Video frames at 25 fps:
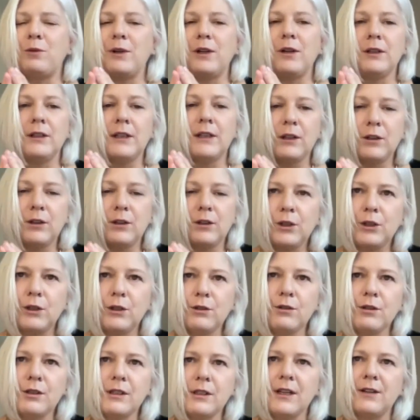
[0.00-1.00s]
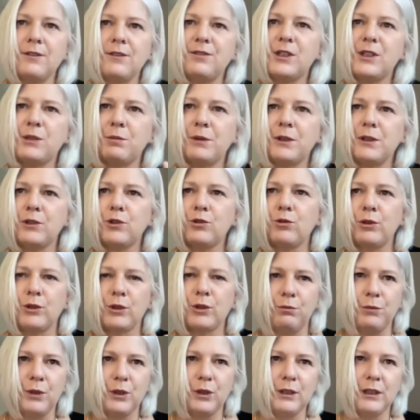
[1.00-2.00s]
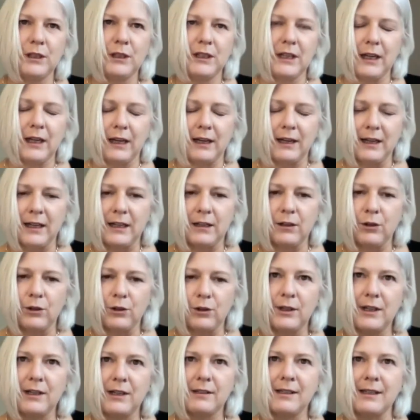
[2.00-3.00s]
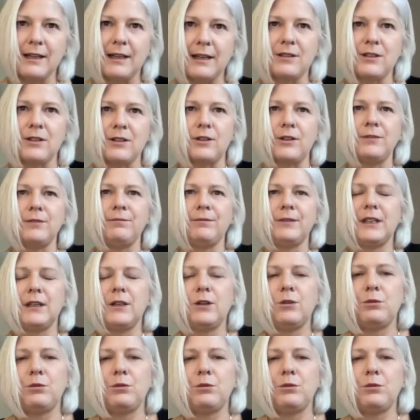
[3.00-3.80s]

we are an inclusive spiritual community and learning center.